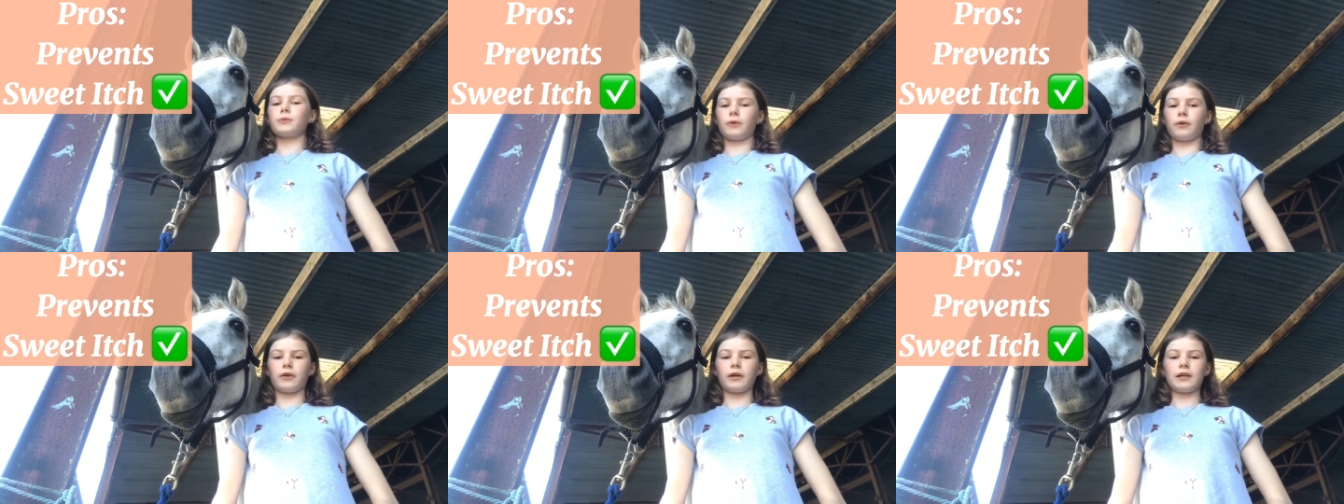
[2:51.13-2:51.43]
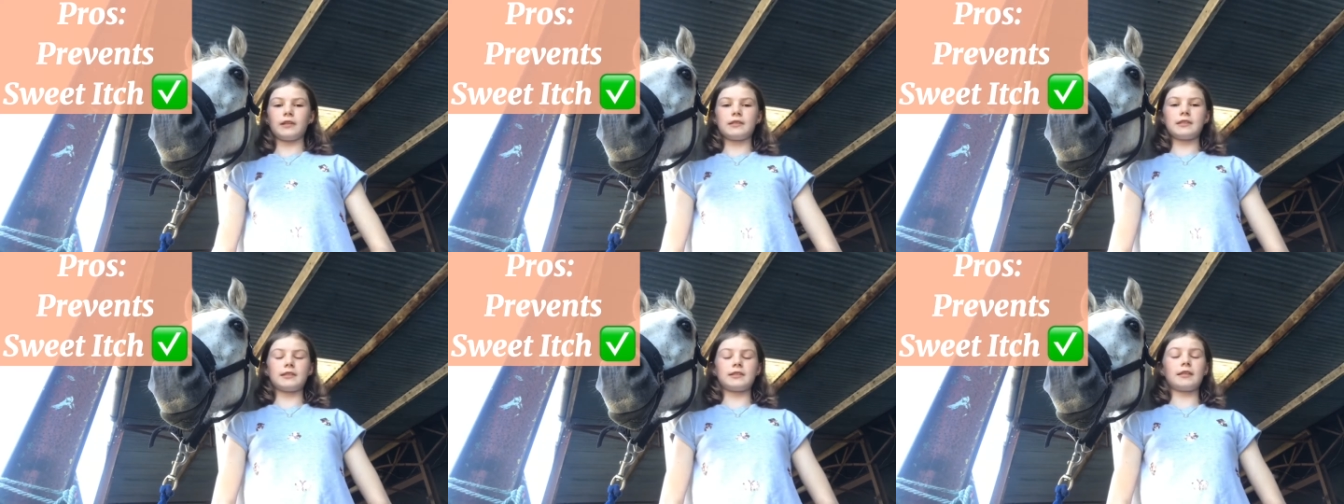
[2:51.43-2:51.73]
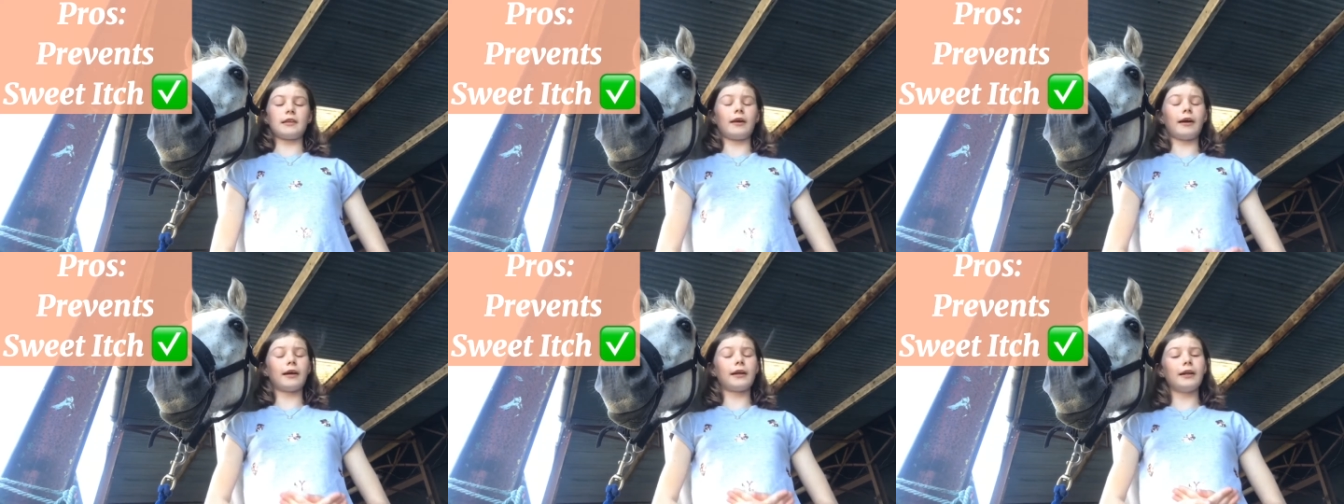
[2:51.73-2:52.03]
increases the
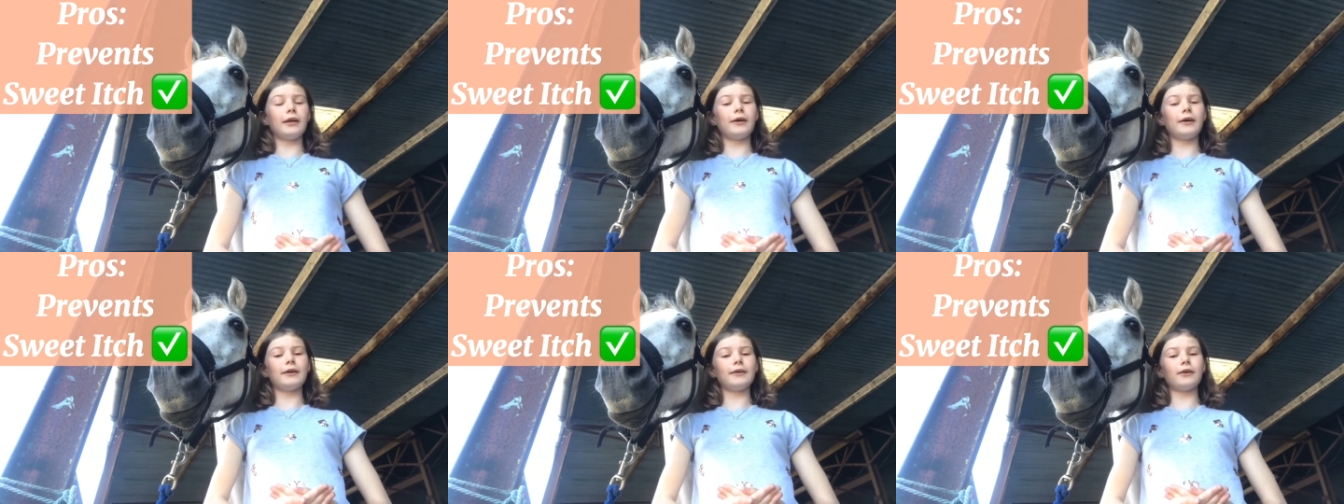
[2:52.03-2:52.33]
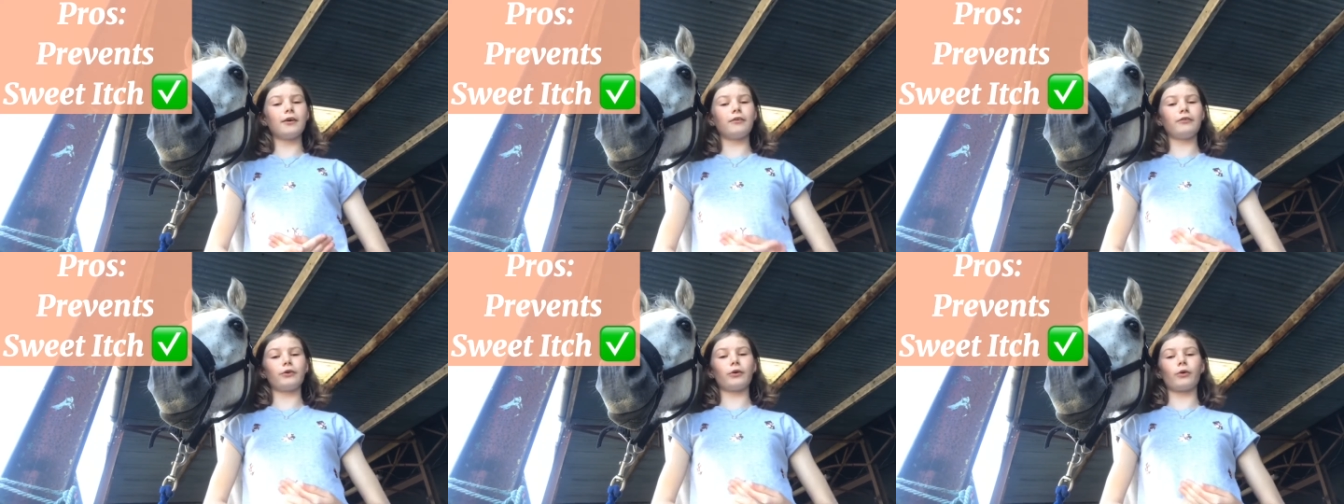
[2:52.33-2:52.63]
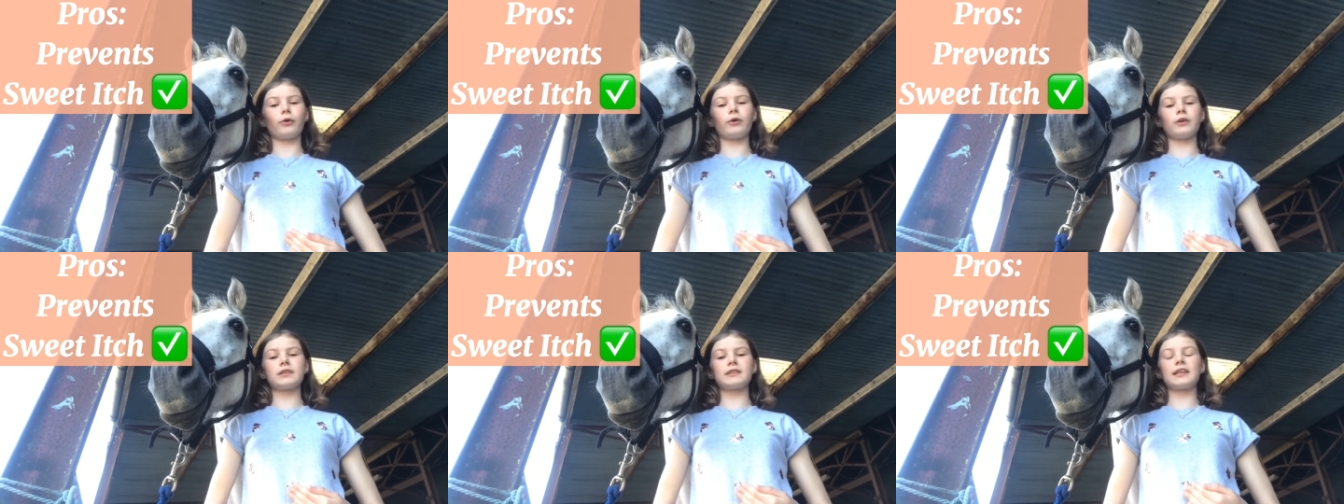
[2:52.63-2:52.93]
likelihood of your
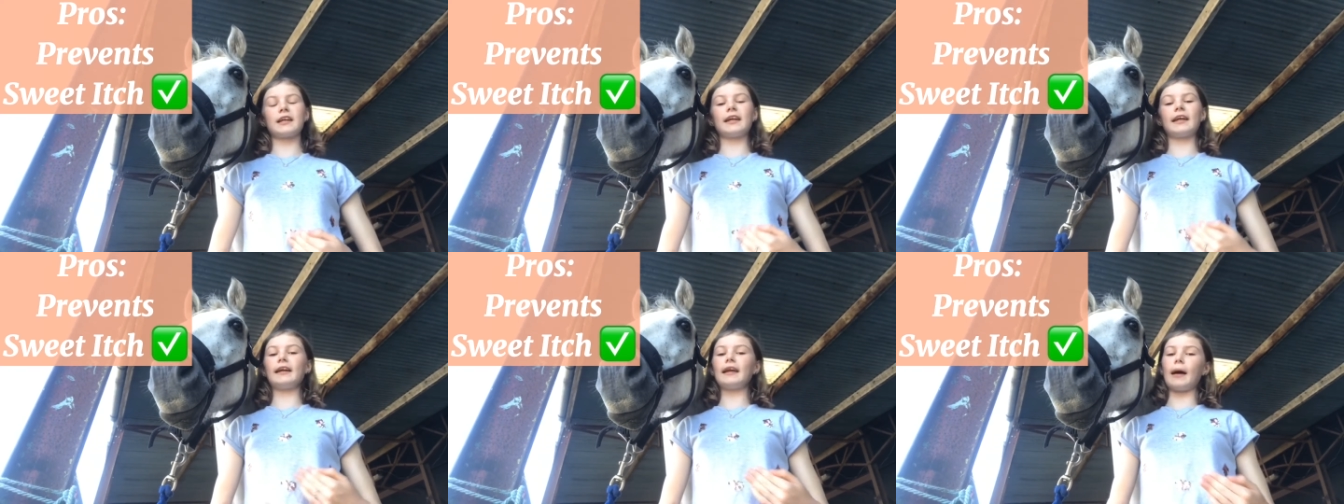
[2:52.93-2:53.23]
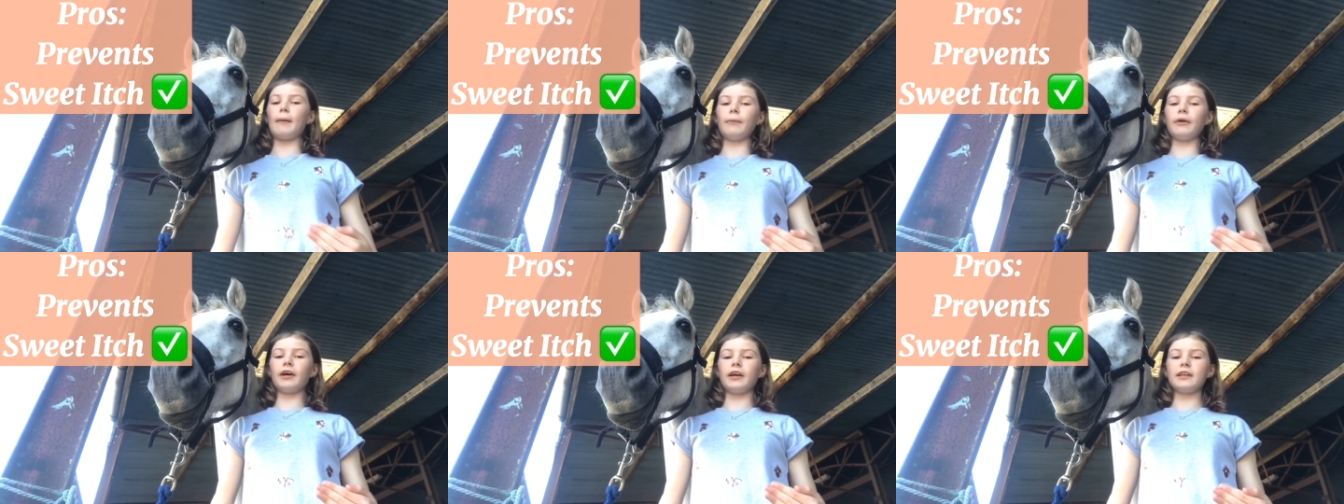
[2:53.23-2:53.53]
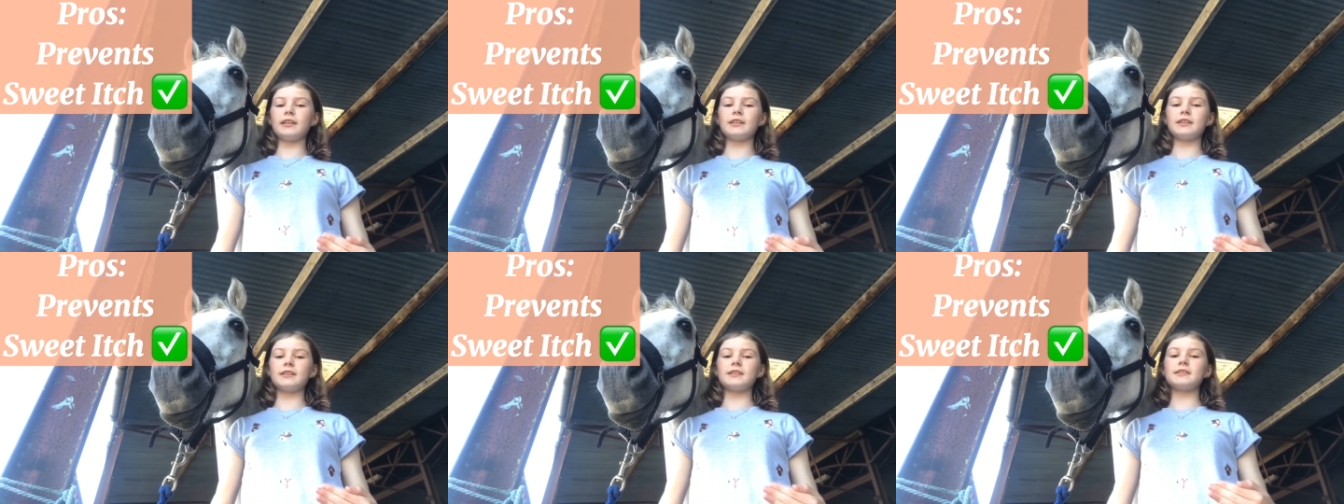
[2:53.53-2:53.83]
horse getting
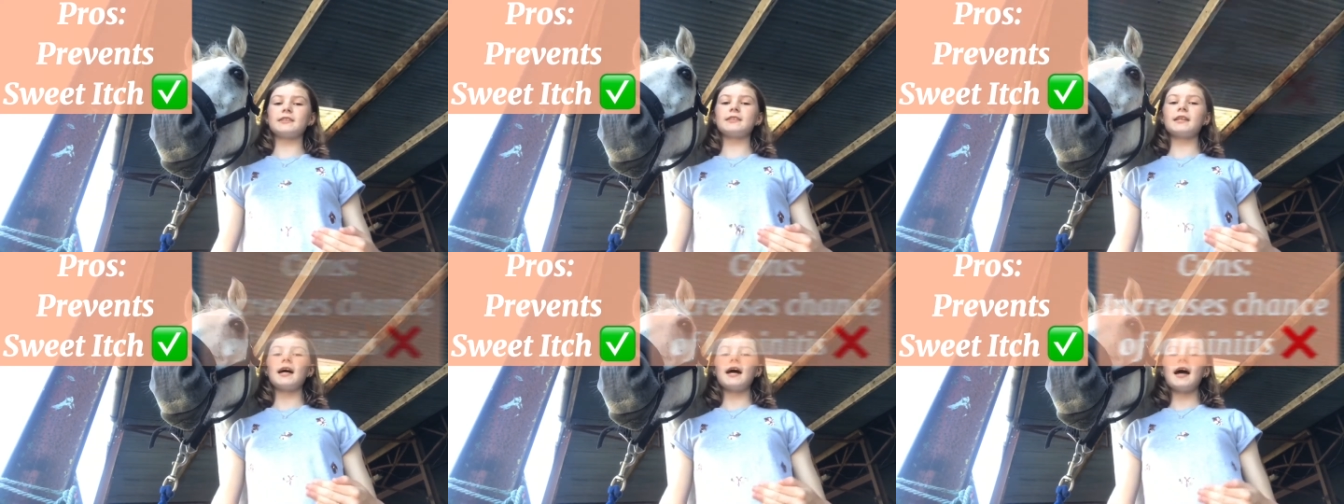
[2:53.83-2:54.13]
laminitis,